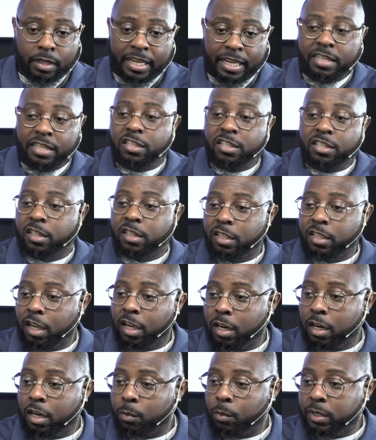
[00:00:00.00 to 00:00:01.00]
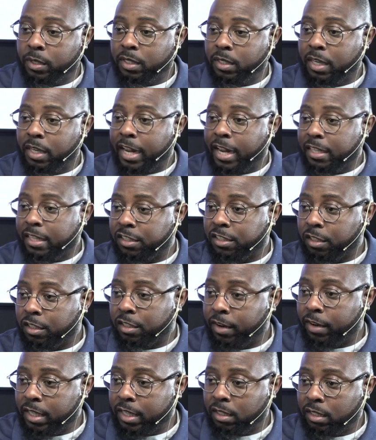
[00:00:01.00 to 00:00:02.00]
He took the younger ones in the next
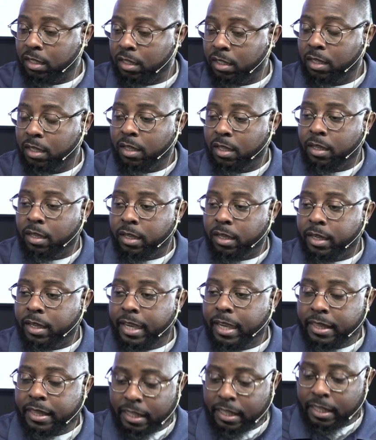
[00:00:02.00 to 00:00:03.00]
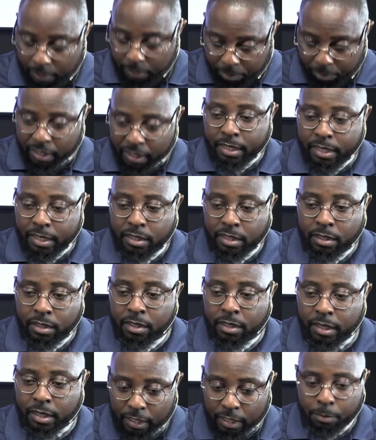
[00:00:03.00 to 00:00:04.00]
generation, and then he planted
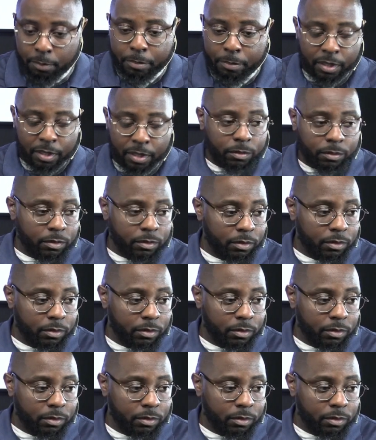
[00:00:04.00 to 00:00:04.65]
and he built.